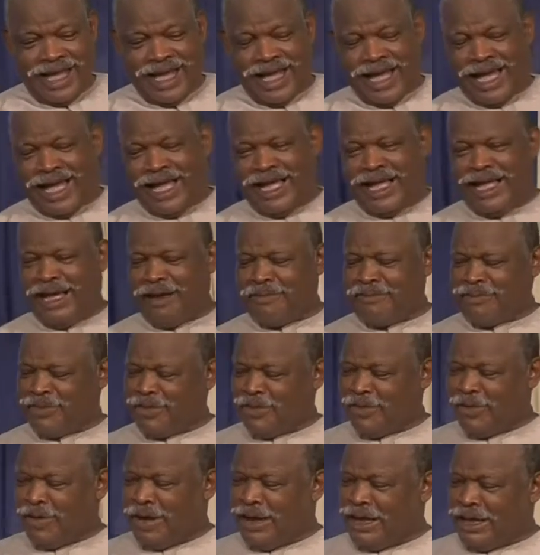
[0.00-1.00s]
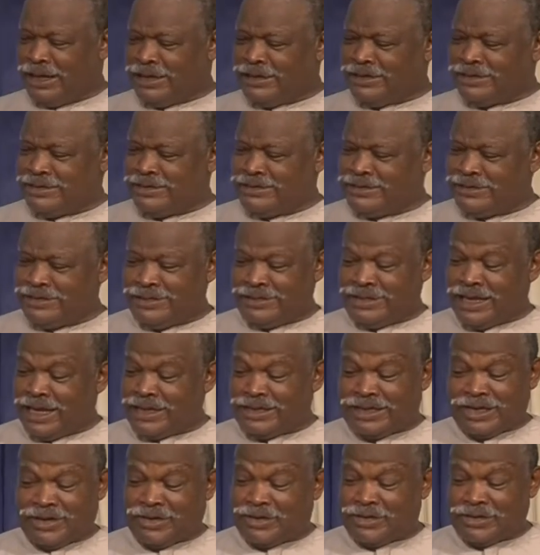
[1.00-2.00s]
I am the one
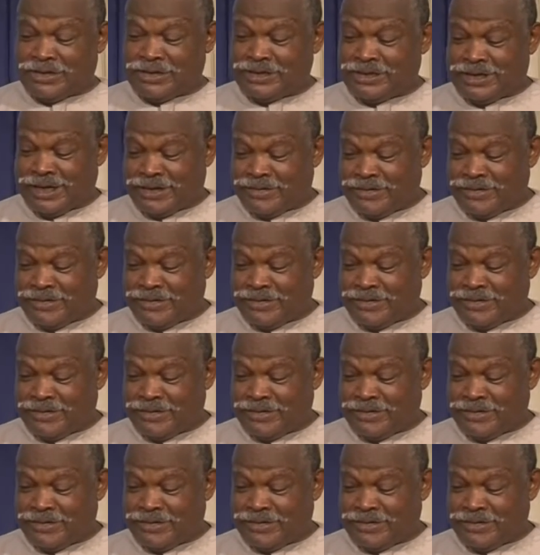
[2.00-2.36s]
that they couldn't